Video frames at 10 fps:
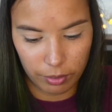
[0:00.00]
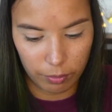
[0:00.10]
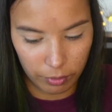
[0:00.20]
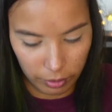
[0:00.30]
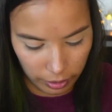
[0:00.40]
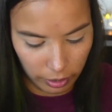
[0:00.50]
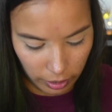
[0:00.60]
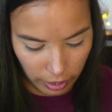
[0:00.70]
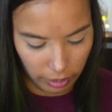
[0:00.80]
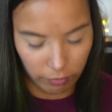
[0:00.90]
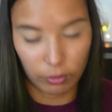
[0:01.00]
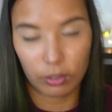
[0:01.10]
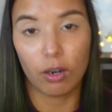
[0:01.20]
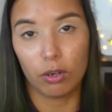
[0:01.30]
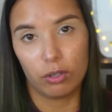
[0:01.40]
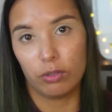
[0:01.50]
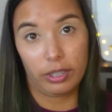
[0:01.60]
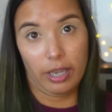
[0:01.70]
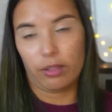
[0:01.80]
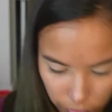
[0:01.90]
we're gonna kind of all go together.